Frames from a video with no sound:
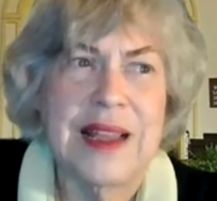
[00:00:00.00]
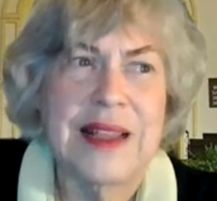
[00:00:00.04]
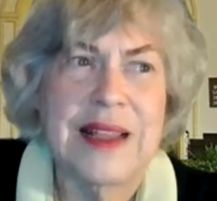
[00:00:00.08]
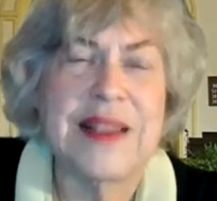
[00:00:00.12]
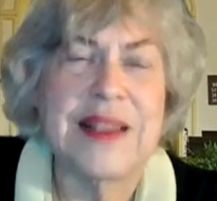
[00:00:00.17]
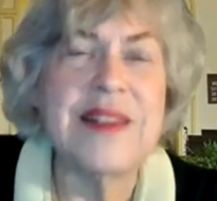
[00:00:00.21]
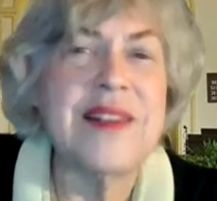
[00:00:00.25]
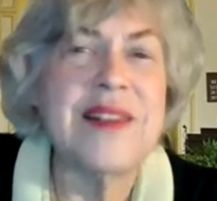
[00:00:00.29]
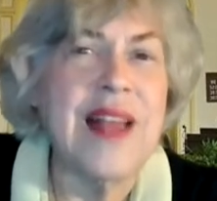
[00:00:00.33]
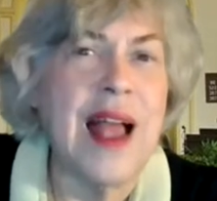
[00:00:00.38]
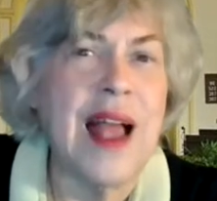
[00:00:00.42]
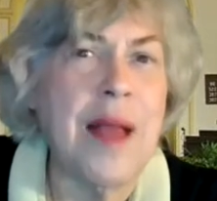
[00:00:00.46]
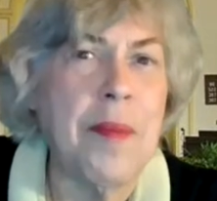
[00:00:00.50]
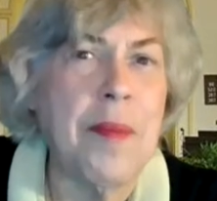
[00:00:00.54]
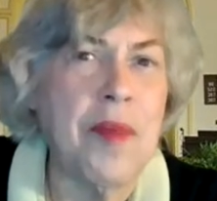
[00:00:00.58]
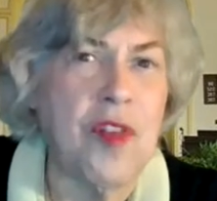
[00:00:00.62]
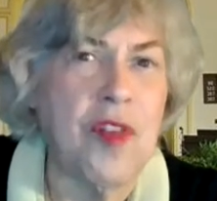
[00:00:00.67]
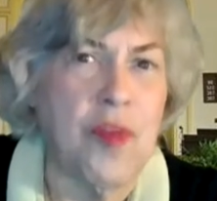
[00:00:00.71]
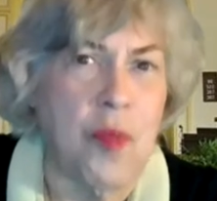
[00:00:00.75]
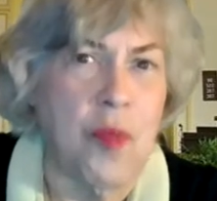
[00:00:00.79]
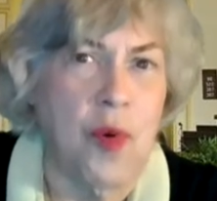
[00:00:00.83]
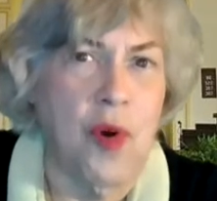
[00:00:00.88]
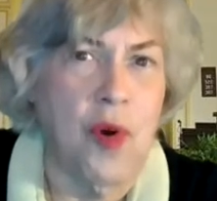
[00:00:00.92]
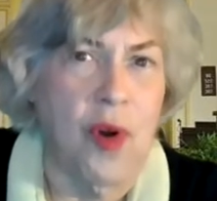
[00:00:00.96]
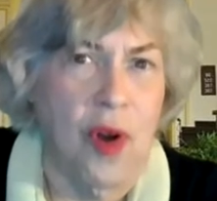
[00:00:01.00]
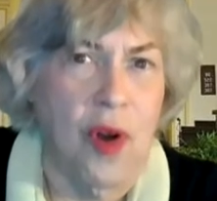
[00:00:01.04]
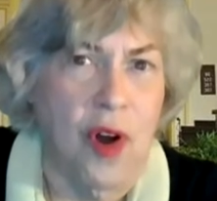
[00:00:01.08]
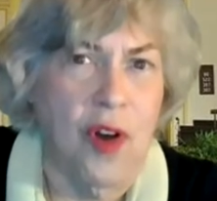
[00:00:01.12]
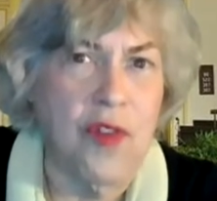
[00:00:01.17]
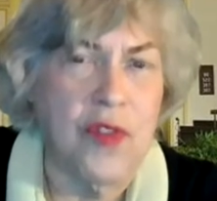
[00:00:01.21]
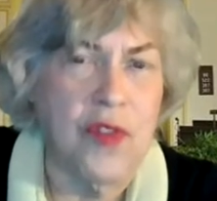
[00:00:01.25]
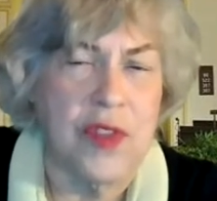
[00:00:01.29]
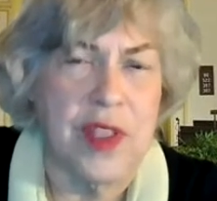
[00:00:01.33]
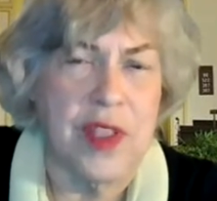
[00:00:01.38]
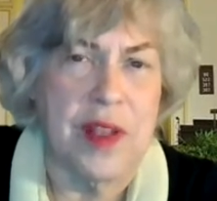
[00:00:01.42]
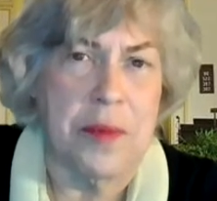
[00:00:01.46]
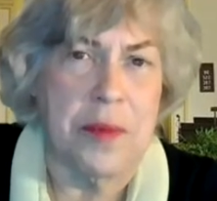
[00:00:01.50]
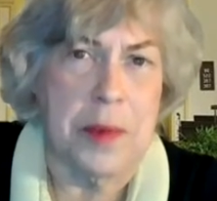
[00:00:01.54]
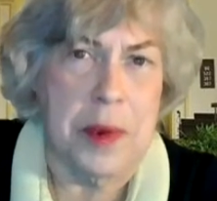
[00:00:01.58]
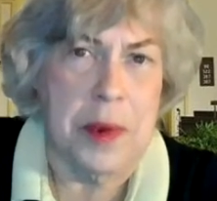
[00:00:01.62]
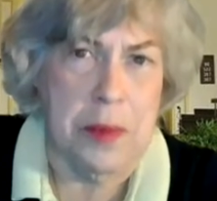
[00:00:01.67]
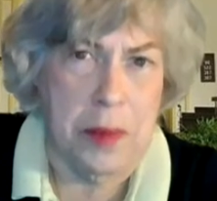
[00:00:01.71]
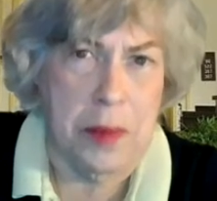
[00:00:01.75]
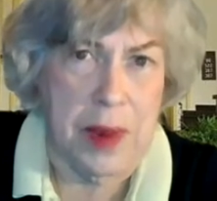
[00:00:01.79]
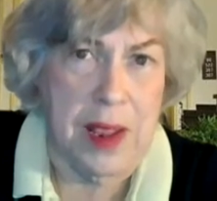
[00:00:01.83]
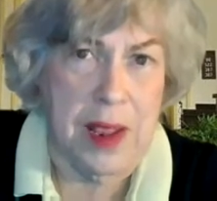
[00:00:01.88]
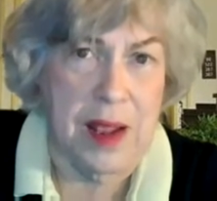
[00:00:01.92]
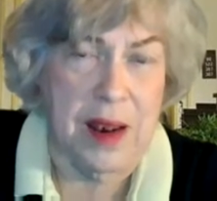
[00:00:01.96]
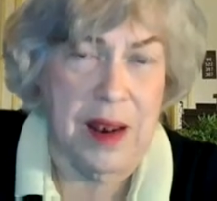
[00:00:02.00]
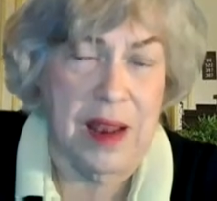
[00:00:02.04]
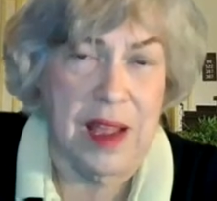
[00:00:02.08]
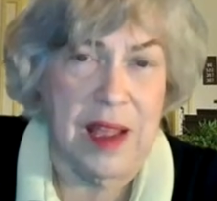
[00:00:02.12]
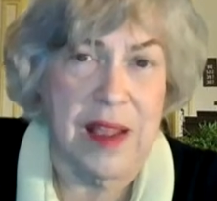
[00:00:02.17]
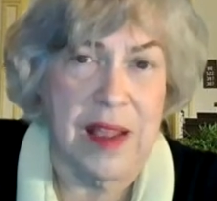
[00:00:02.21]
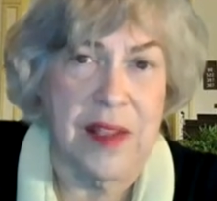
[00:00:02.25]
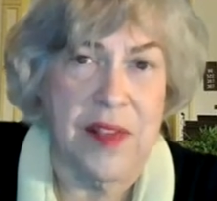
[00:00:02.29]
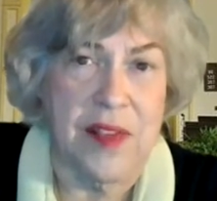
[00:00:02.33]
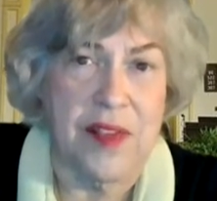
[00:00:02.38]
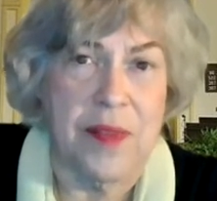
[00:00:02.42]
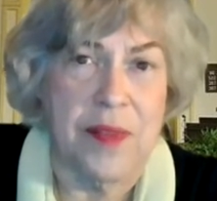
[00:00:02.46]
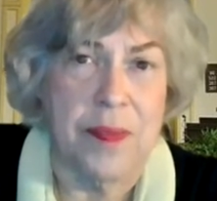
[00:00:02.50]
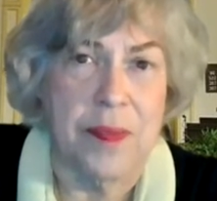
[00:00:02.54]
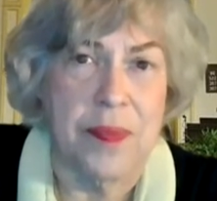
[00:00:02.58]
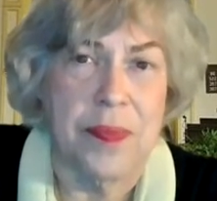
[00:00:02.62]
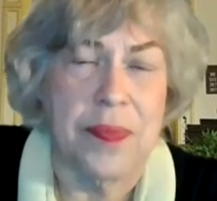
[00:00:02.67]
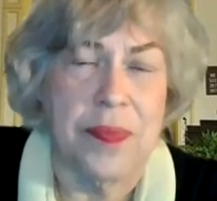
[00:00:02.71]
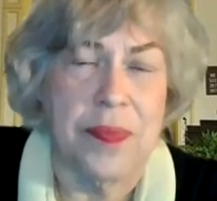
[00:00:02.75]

This happens more often than we realize.